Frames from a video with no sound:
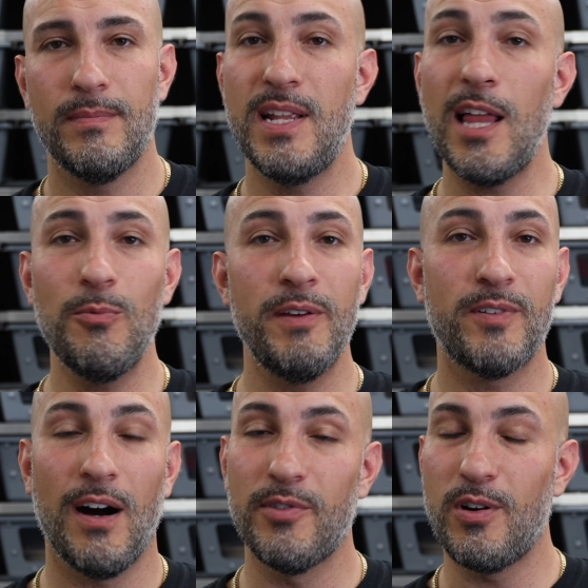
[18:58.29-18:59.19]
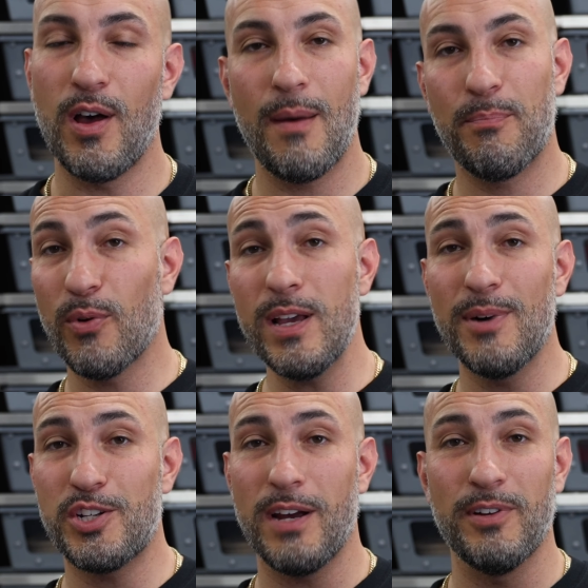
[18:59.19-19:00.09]
Now that we've covered pretty
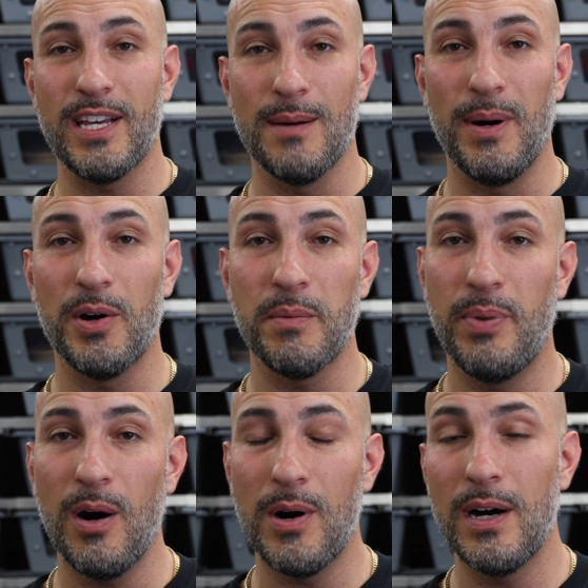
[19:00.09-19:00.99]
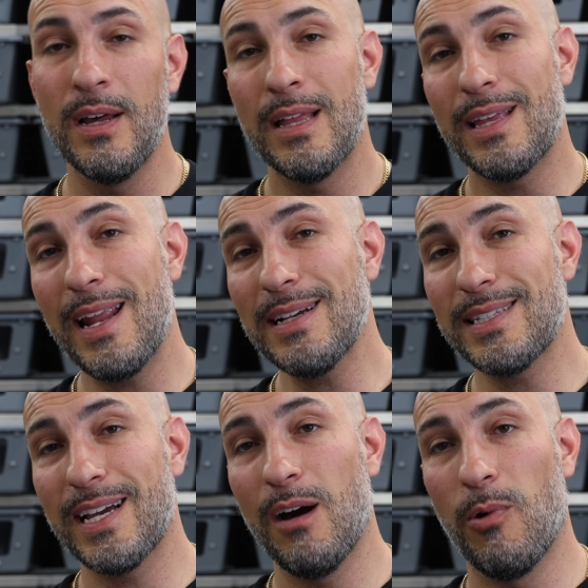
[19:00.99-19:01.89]
much everything about a boa, the next
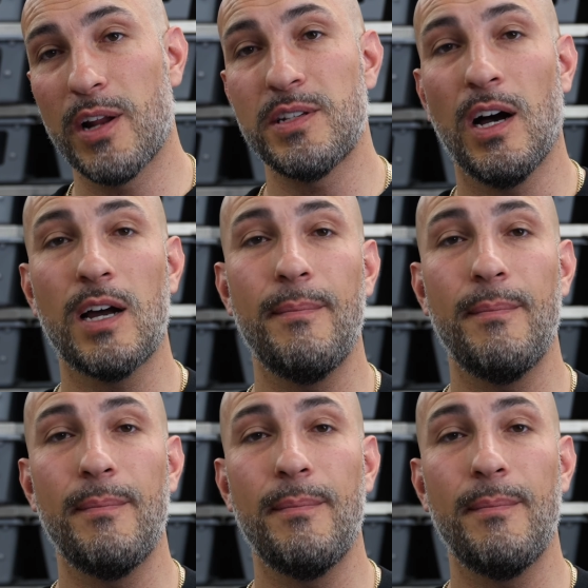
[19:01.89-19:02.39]
thing I want to talk